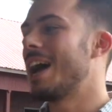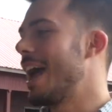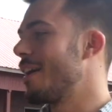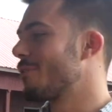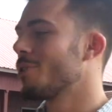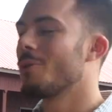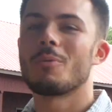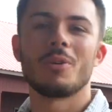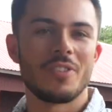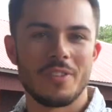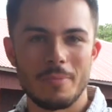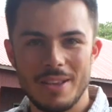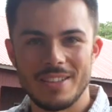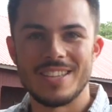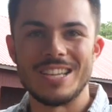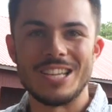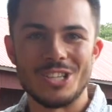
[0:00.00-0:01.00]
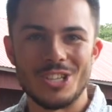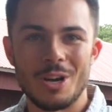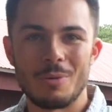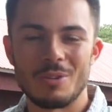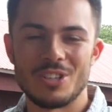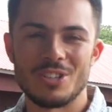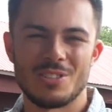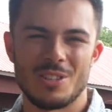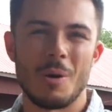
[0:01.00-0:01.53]
everyone wants to be a teacher,
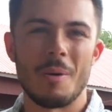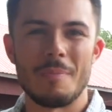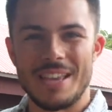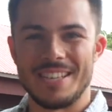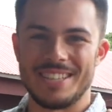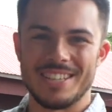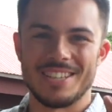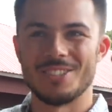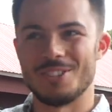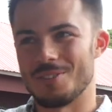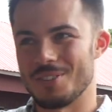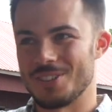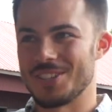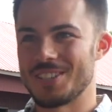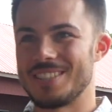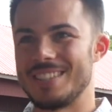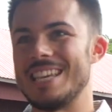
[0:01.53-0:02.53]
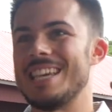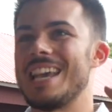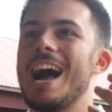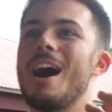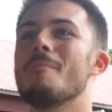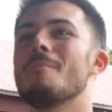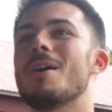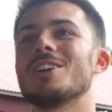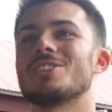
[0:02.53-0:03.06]
which is so amazing because you can just see
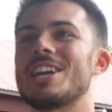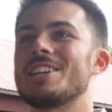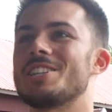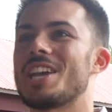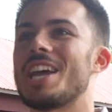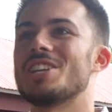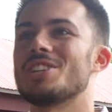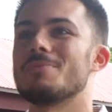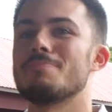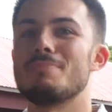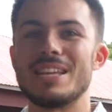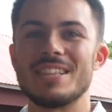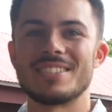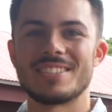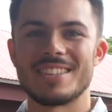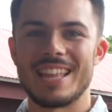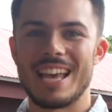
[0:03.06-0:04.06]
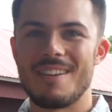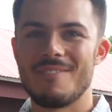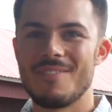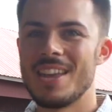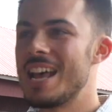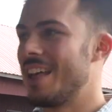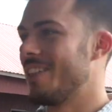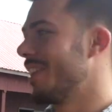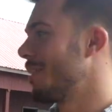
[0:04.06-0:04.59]
how much education means to them
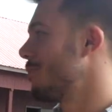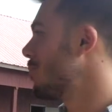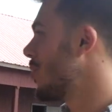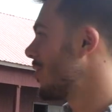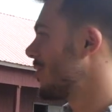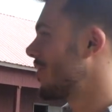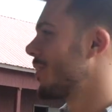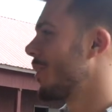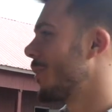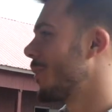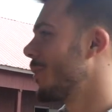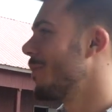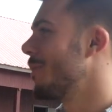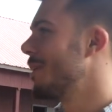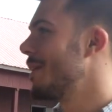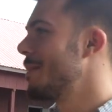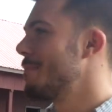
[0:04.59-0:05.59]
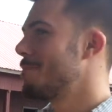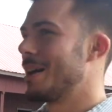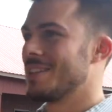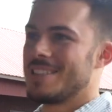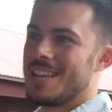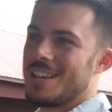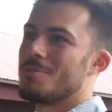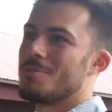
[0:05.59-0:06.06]
and that they want to go back to their